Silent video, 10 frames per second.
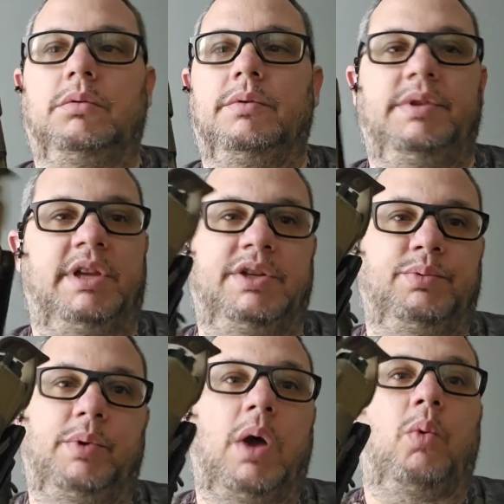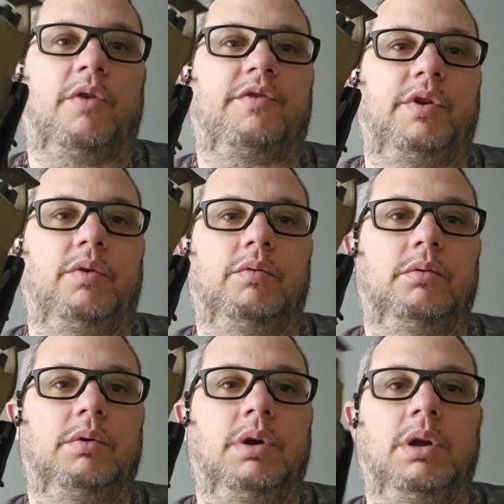this will not work for you.
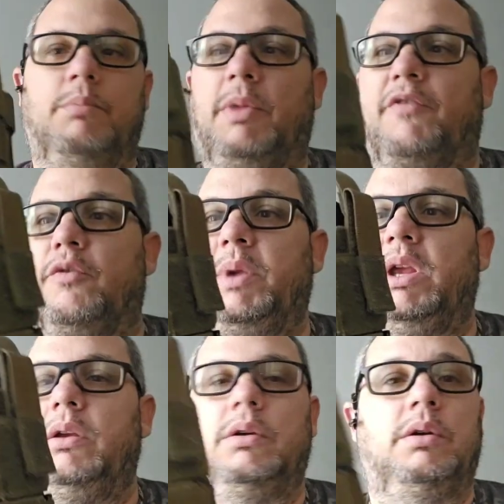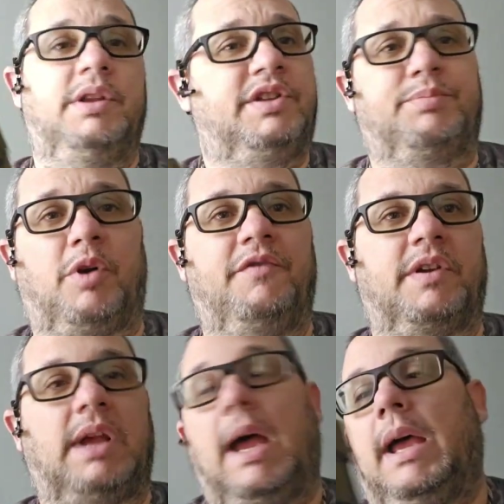But for me, this is
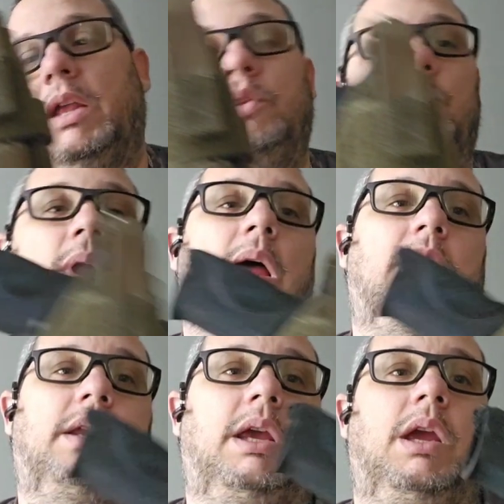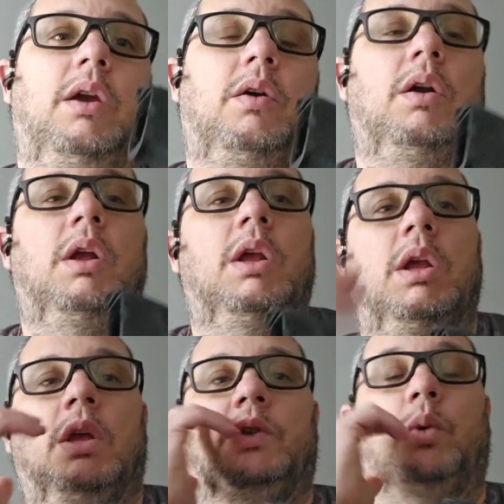perfect. I do not care
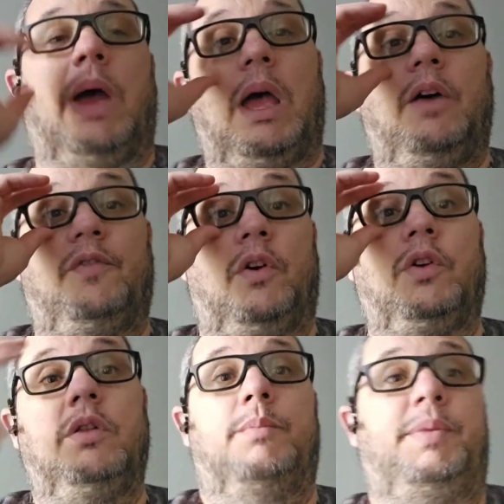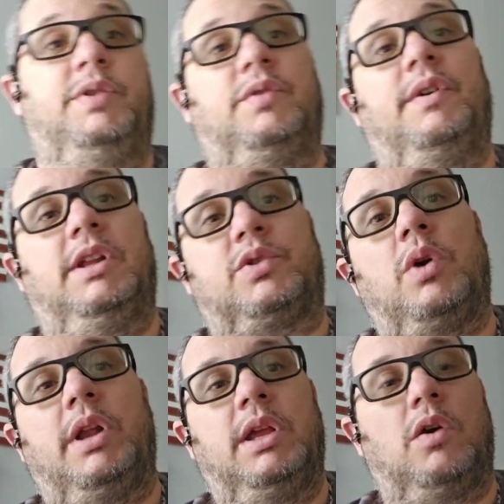to have another piece of
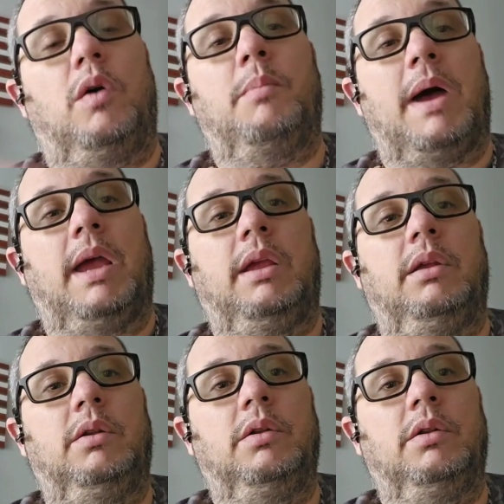electronic on my